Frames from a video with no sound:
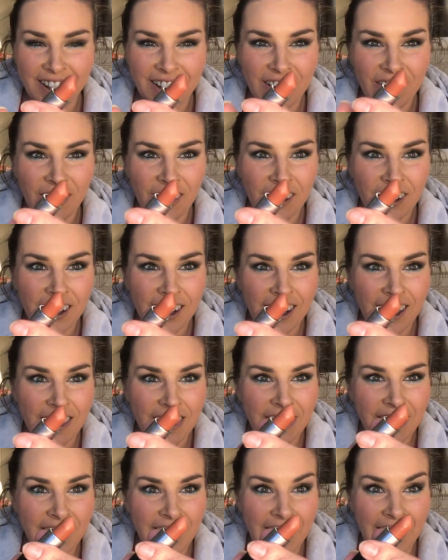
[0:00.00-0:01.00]
look
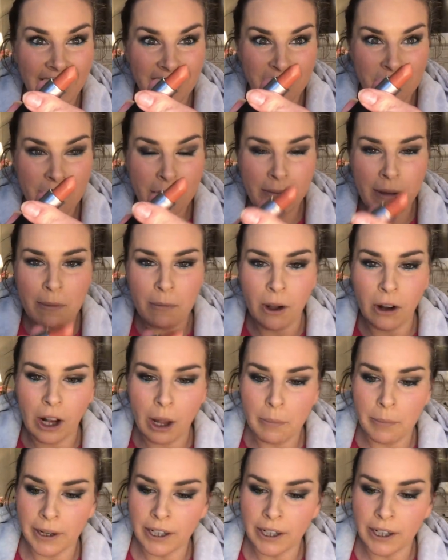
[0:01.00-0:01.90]
at that. I remember mocha